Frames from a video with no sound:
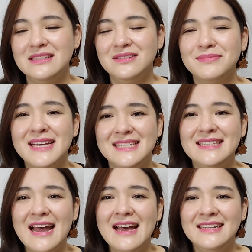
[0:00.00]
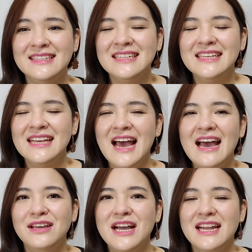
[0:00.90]
my stand,
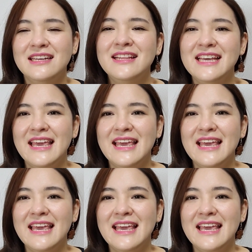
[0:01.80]
I kind of like